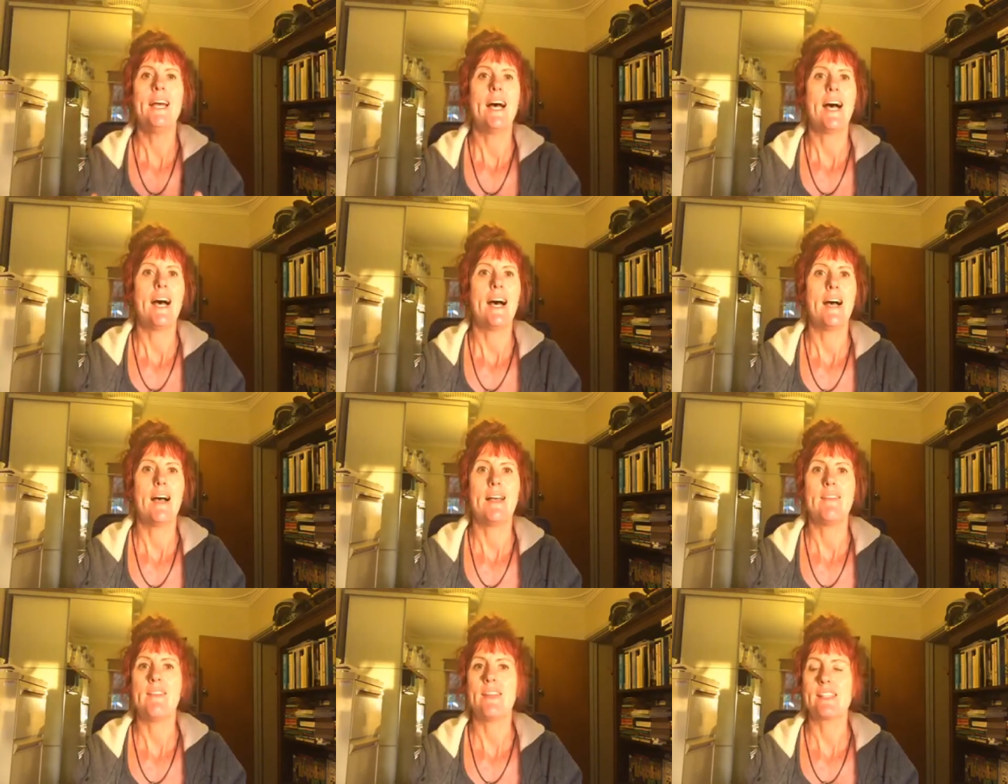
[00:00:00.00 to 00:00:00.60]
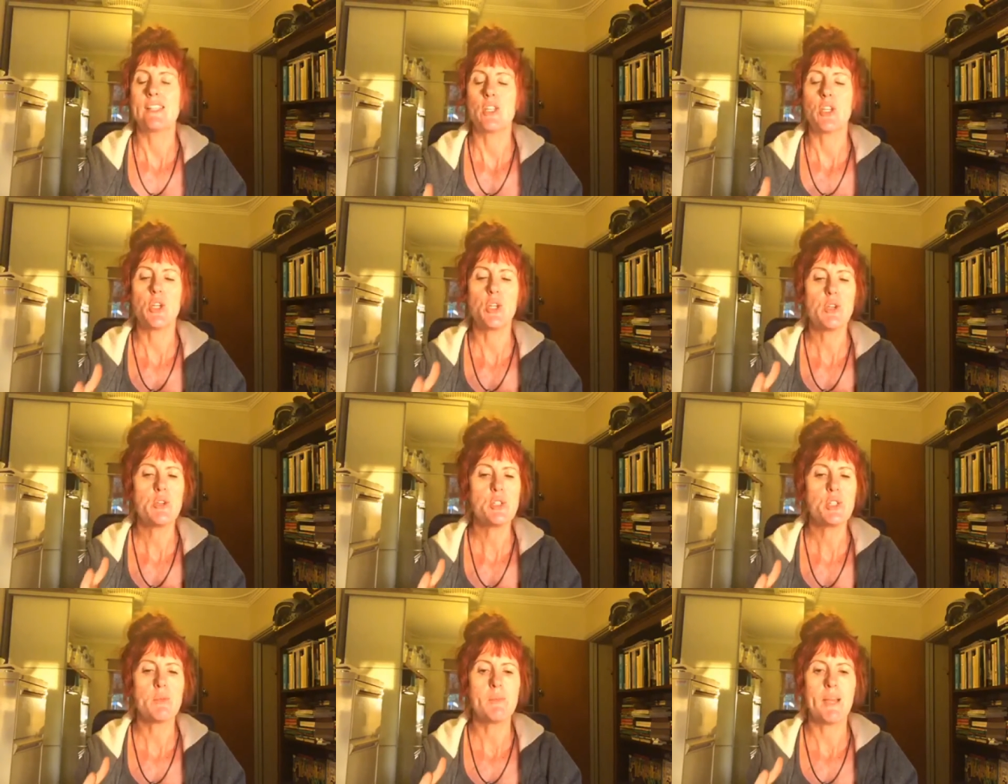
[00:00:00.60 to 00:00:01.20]
uh, and there's a
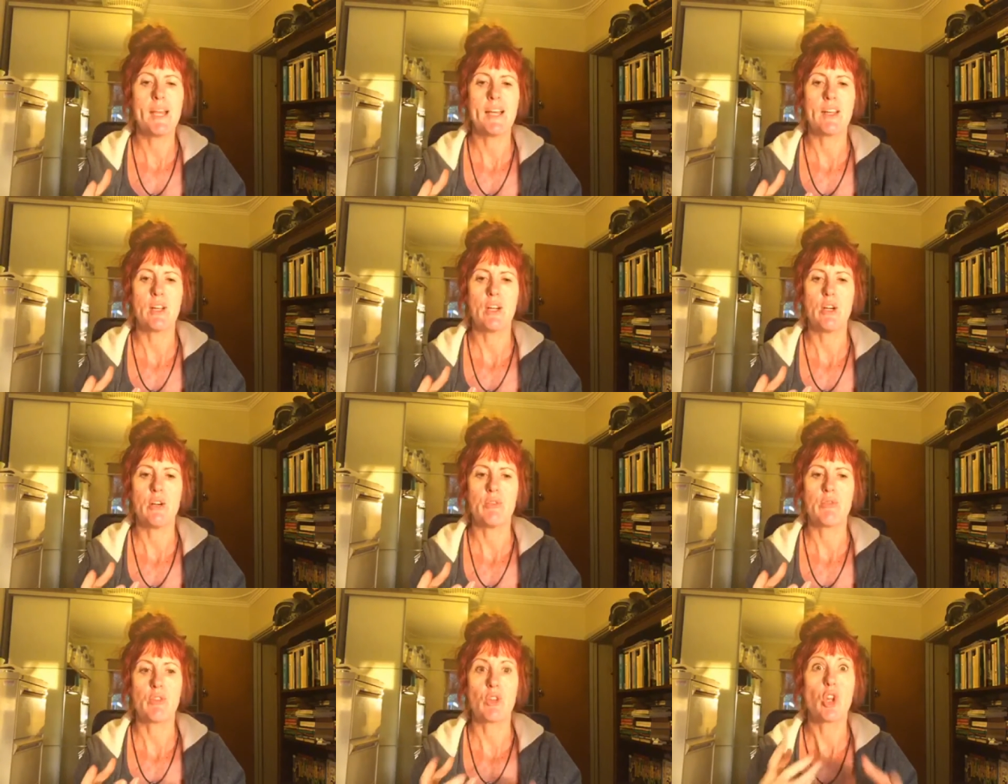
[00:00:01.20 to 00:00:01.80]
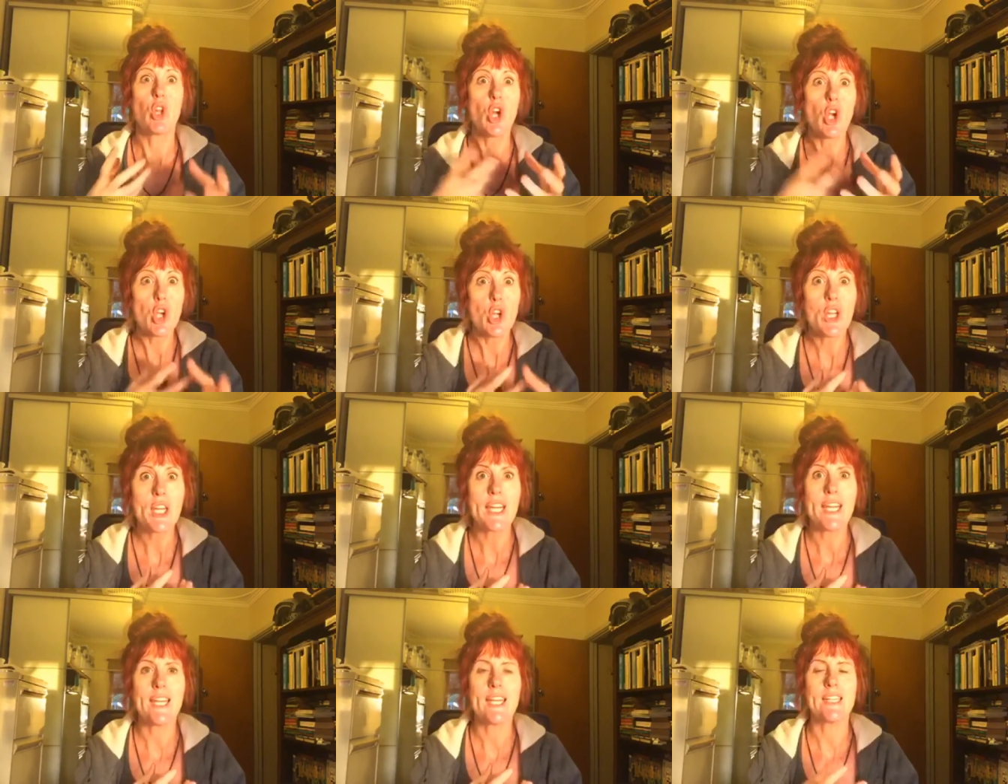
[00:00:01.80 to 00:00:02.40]
huge amount of
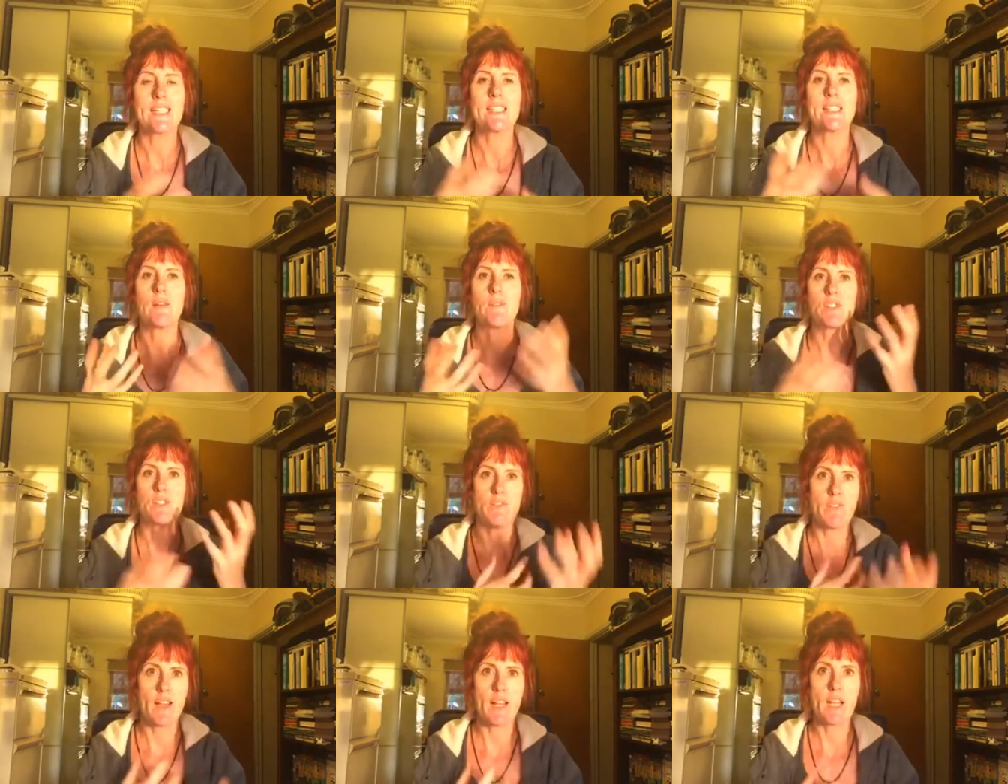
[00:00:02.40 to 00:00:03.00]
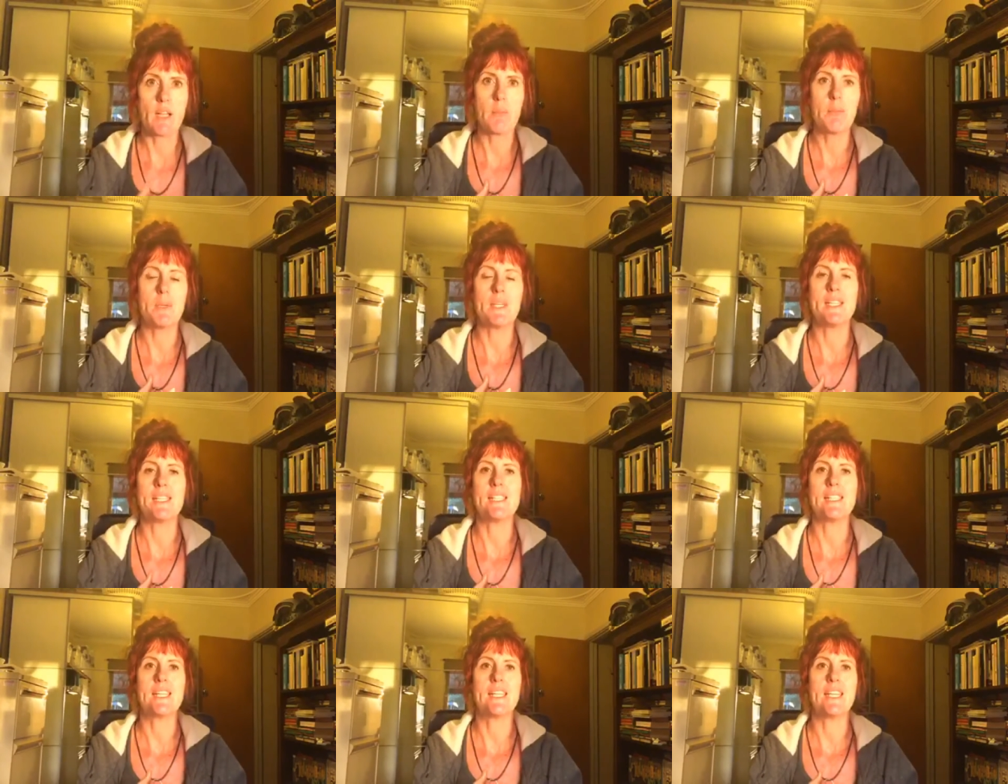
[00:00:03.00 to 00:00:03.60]
learning and
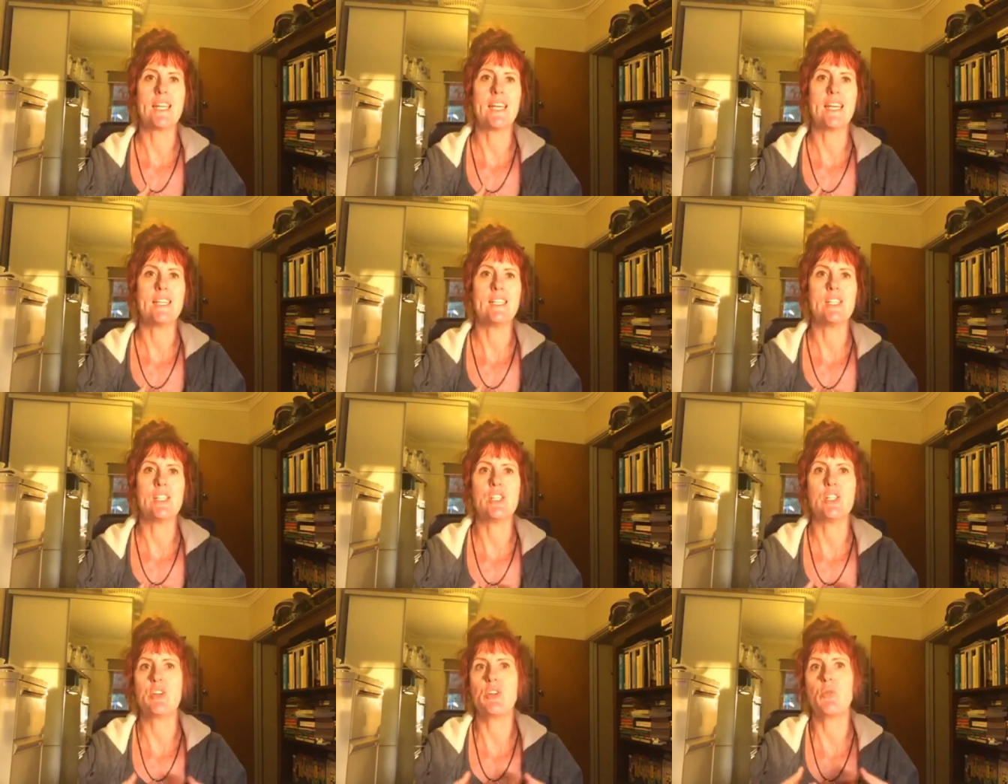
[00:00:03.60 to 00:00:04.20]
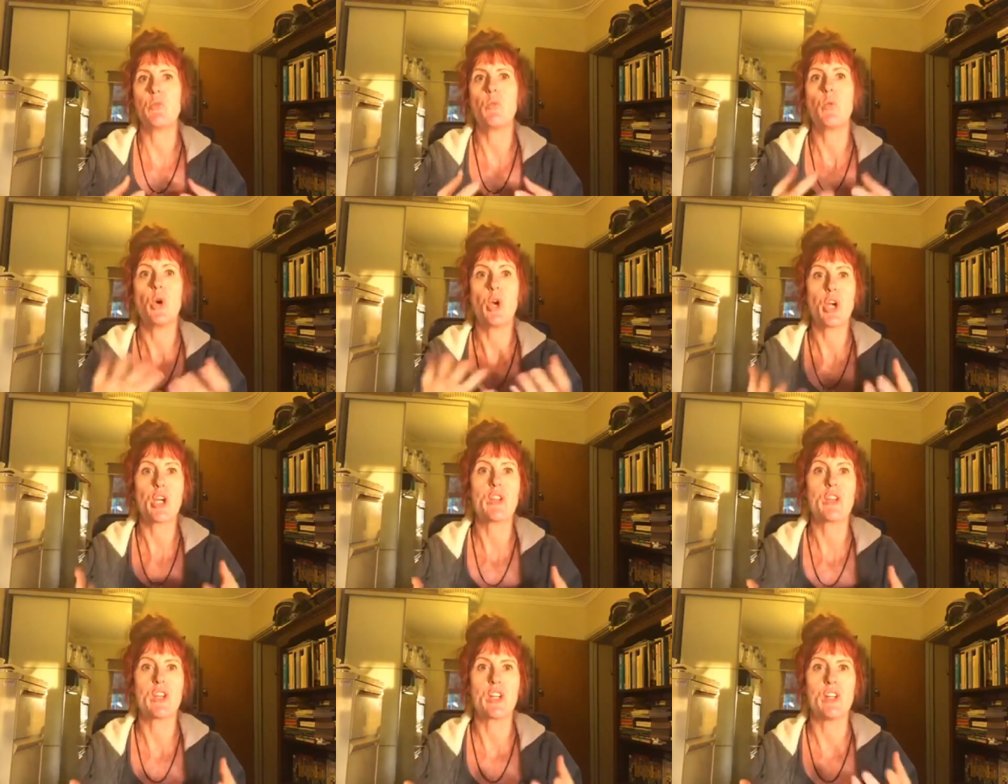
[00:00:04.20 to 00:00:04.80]
self-development and, and you know
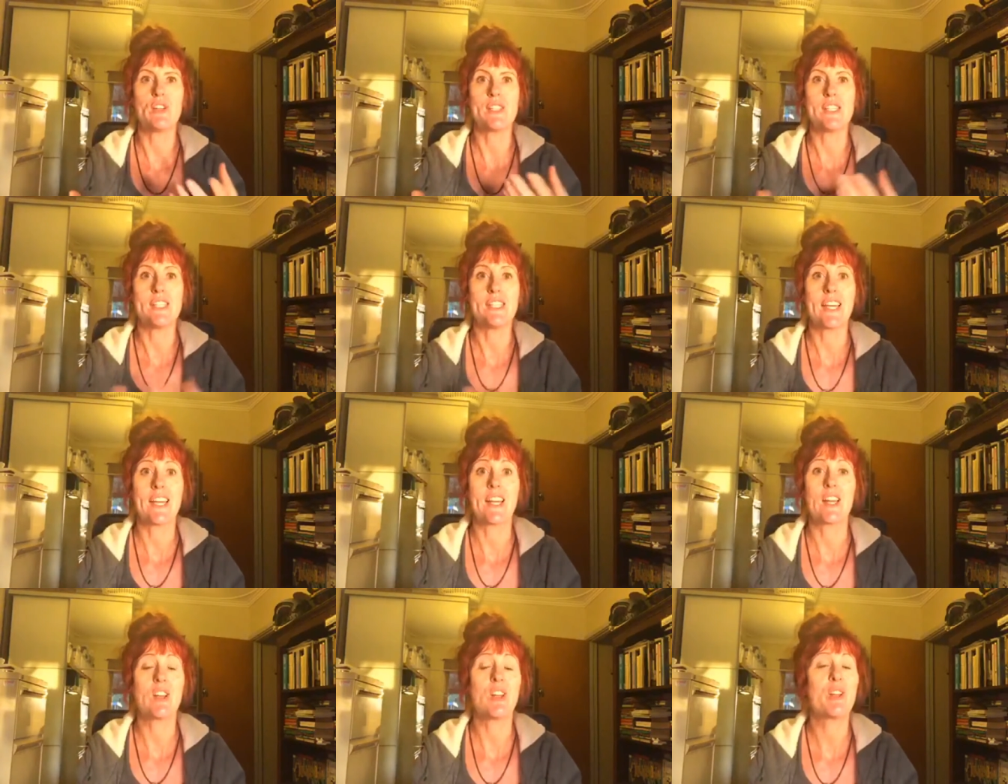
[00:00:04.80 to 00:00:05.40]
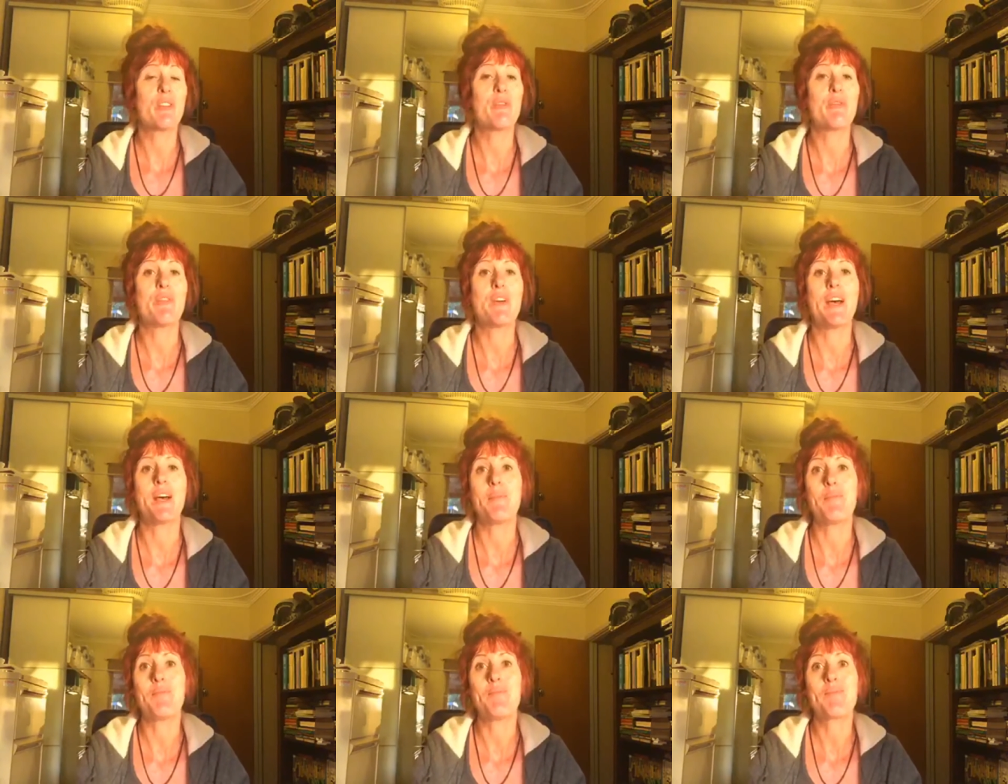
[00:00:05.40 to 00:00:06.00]
work that goes into that and a lot of
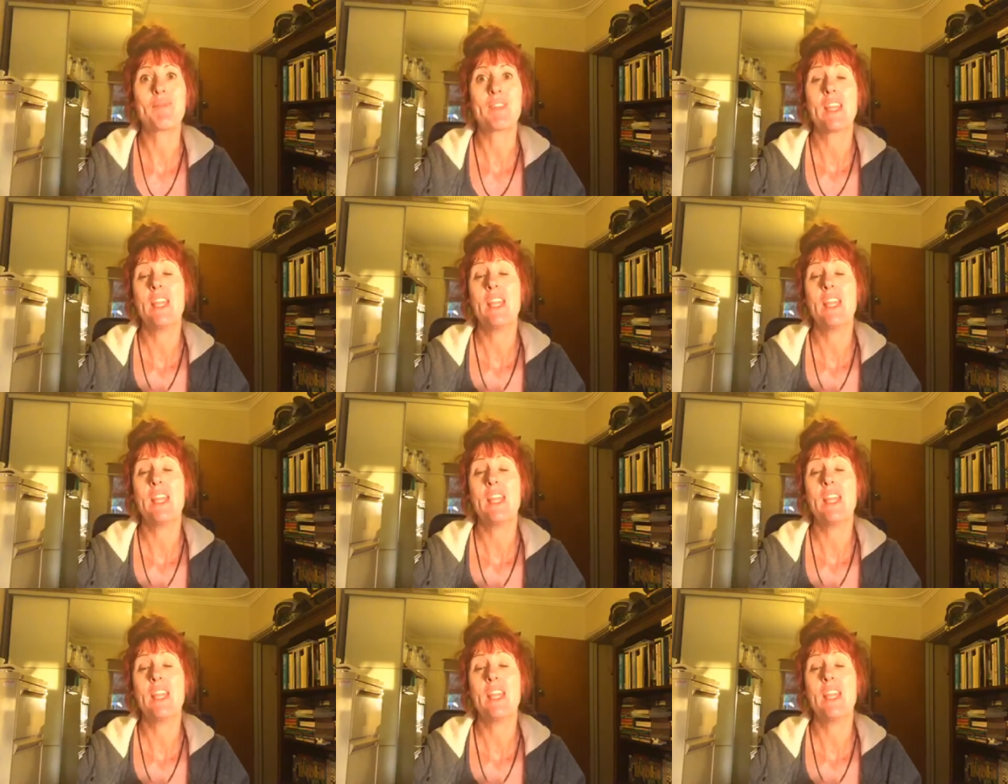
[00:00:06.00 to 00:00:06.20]
um,